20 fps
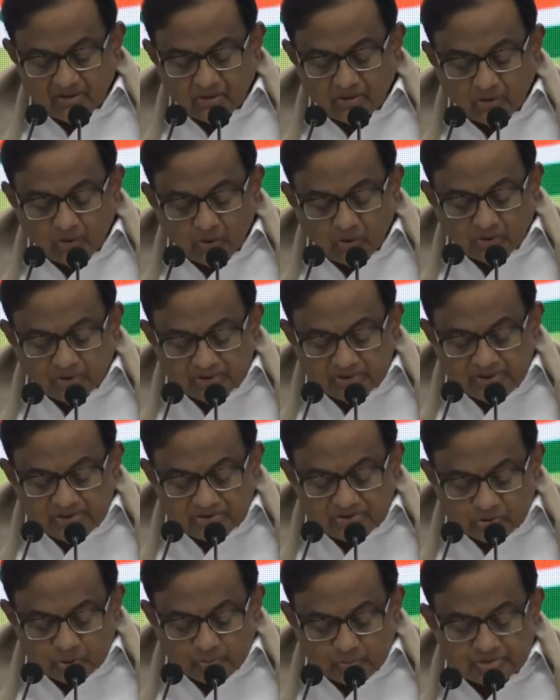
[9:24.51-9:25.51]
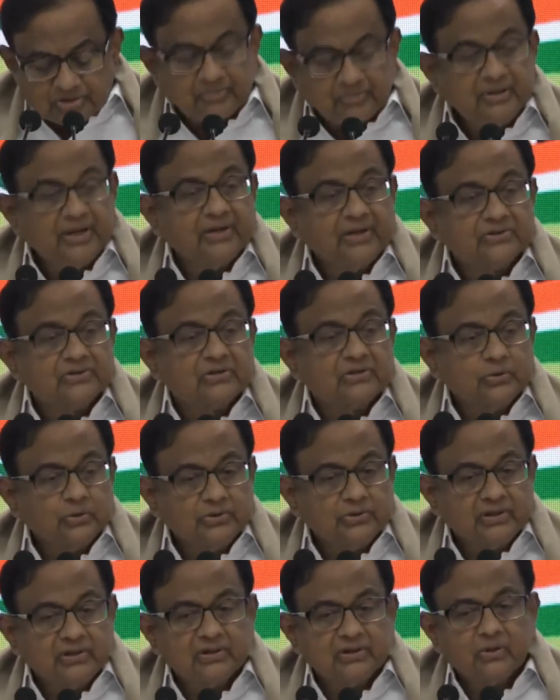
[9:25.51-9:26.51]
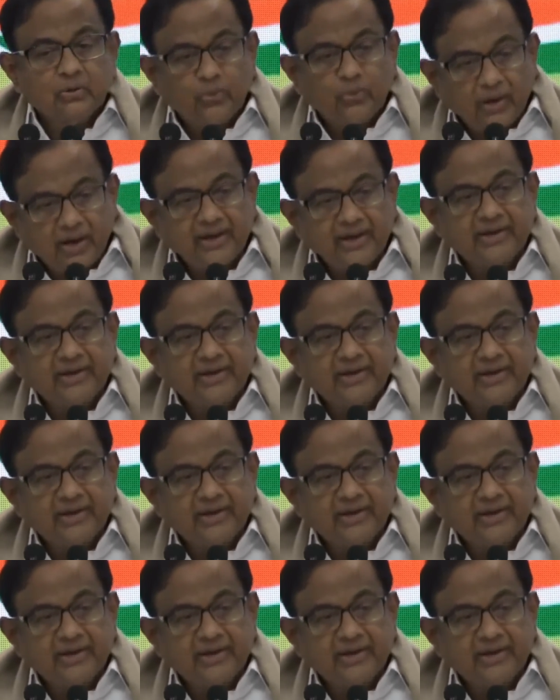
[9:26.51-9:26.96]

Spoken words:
All these groups have been excluded. Why?